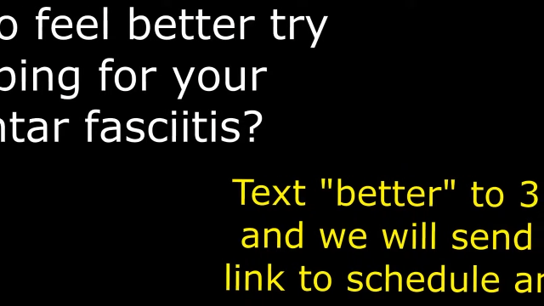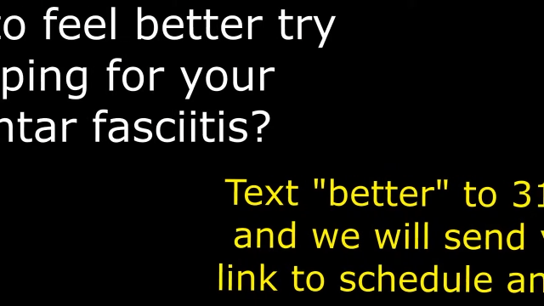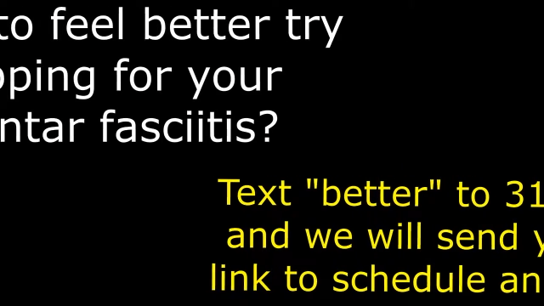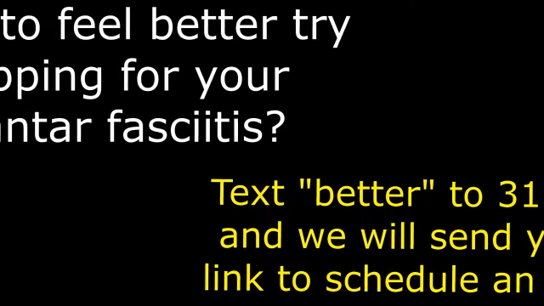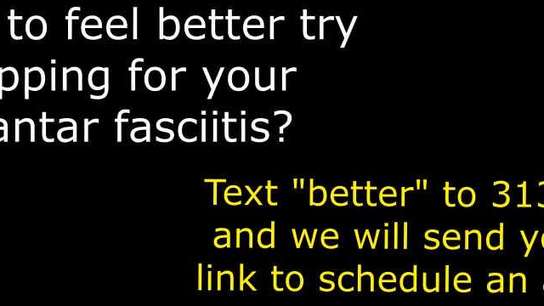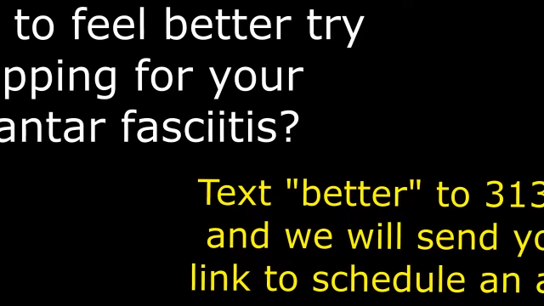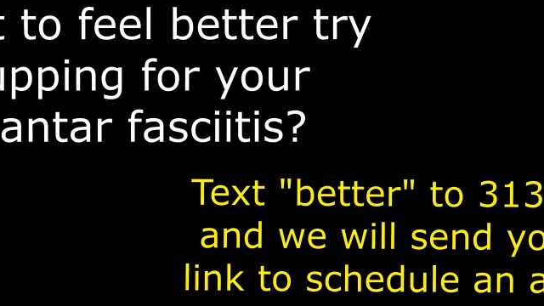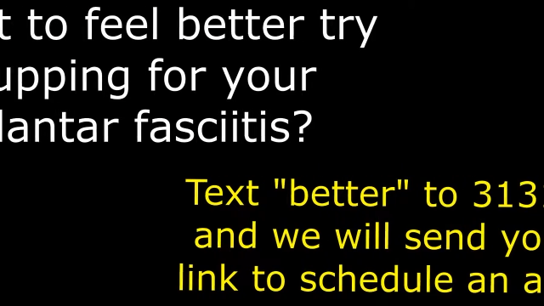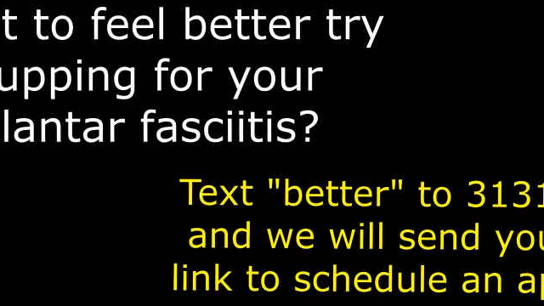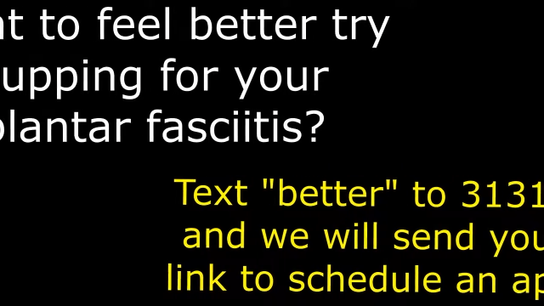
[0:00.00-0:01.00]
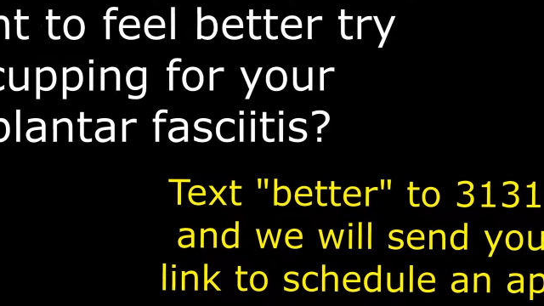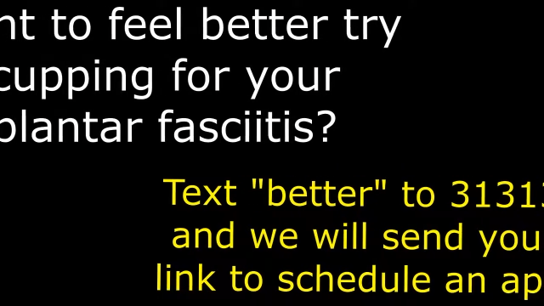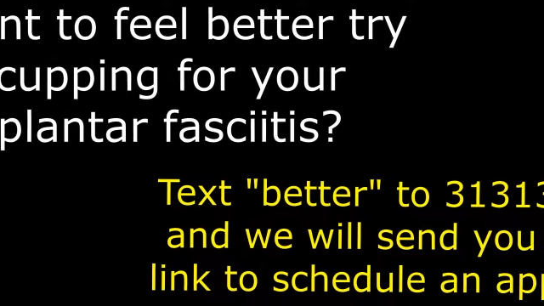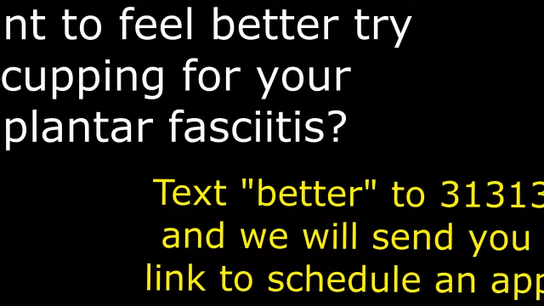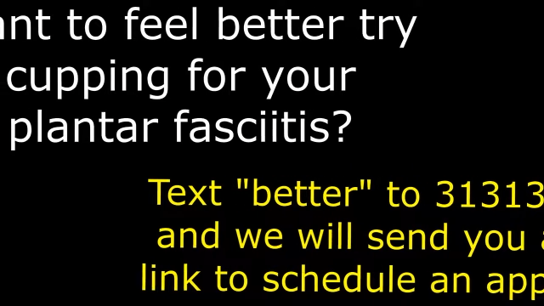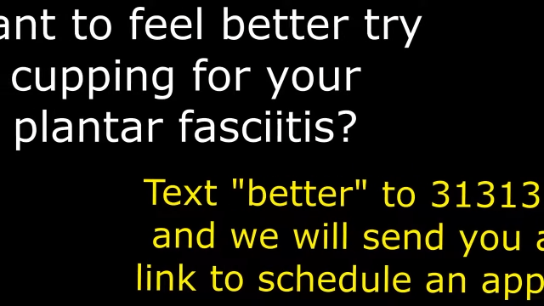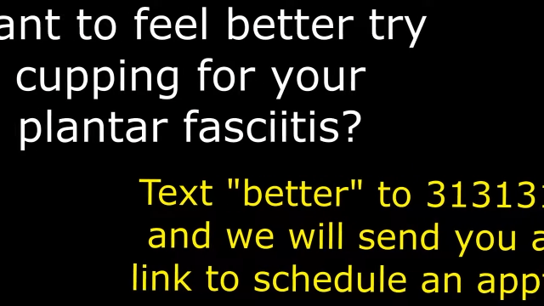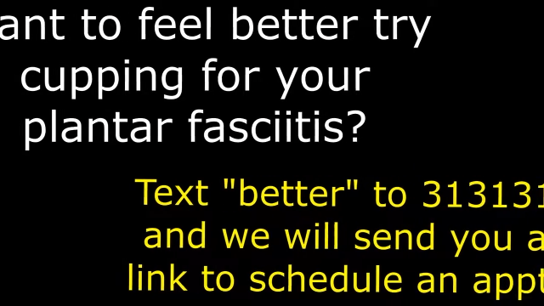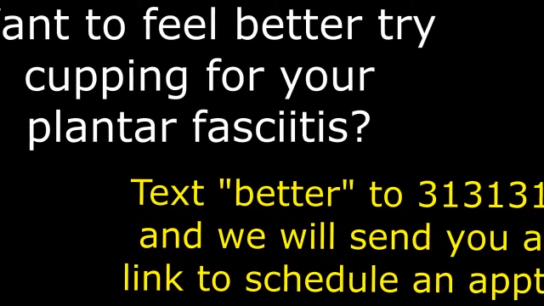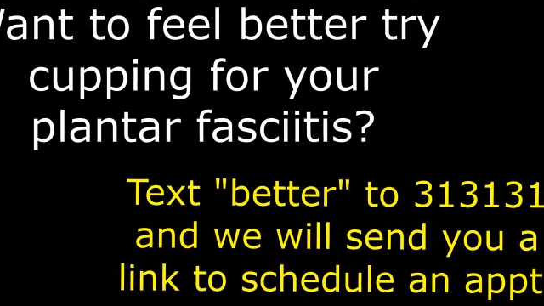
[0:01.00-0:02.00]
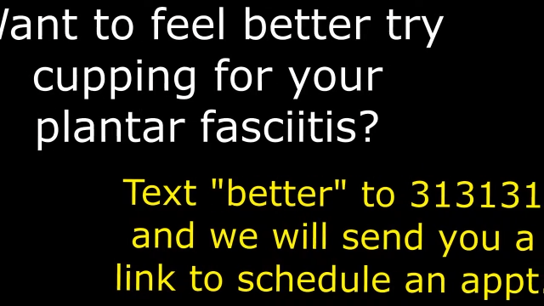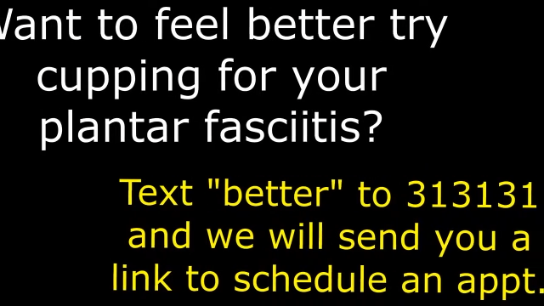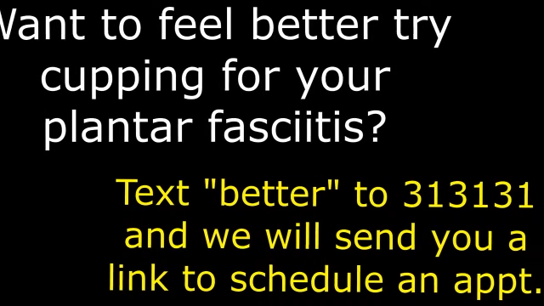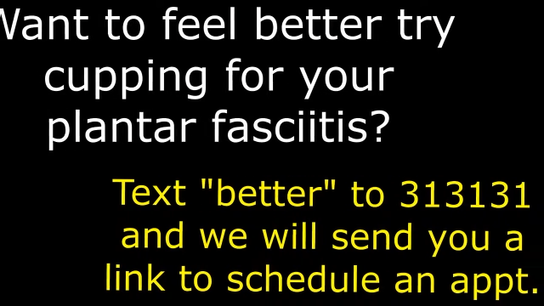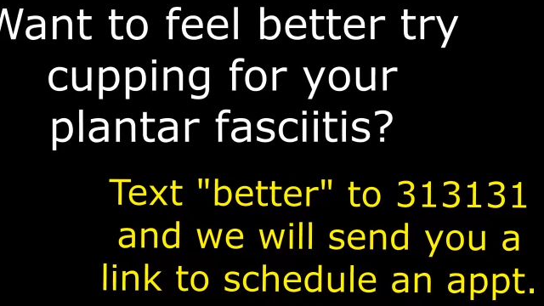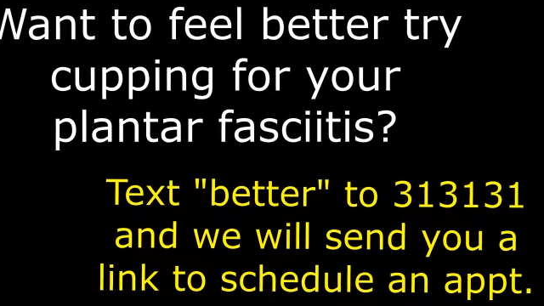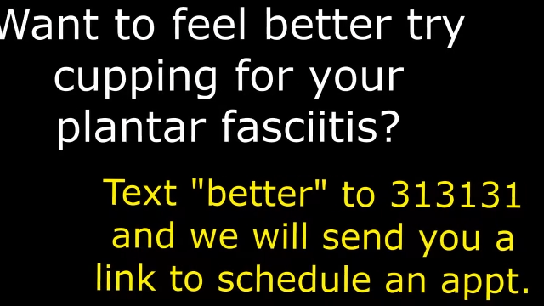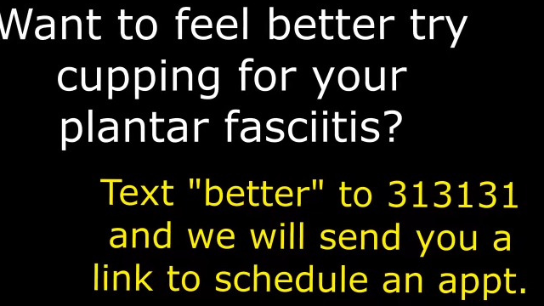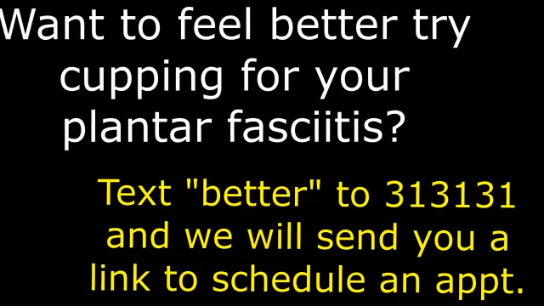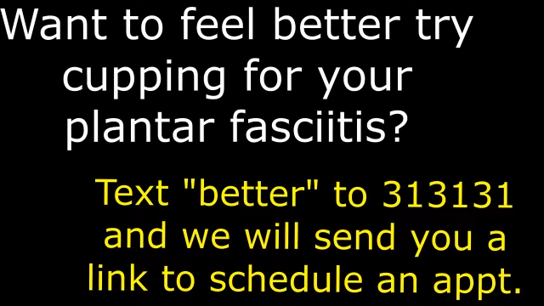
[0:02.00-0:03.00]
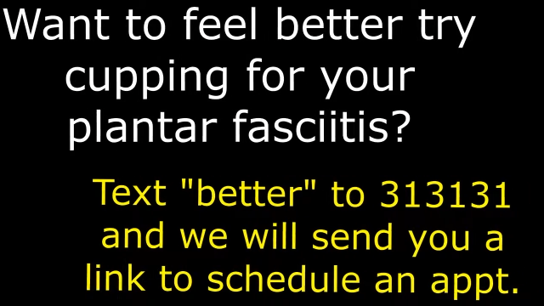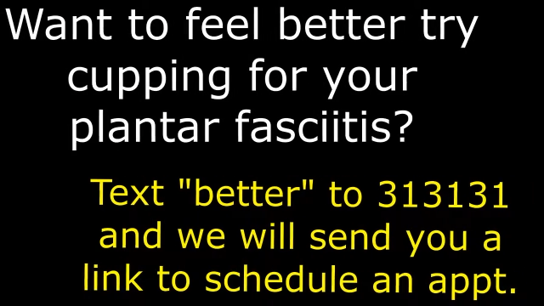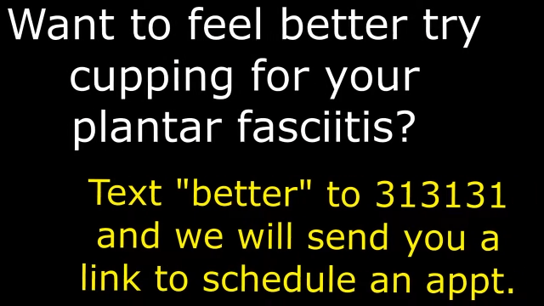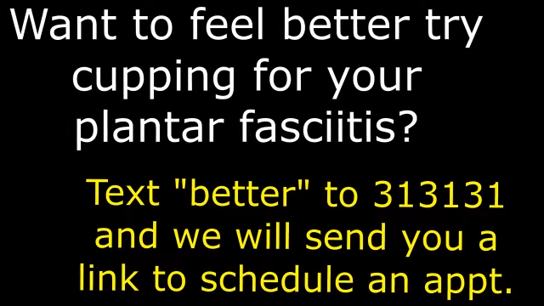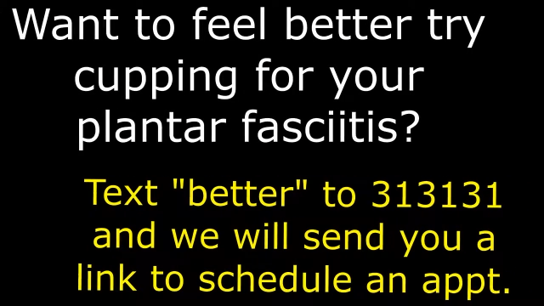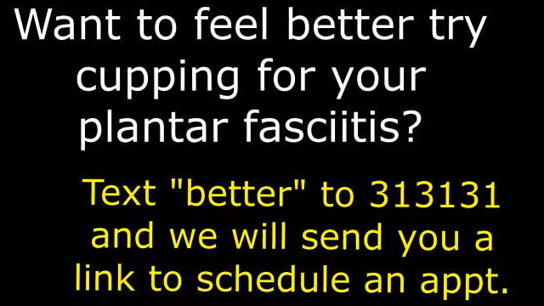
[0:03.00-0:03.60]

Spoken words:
No face is visible, so there are no lips to read.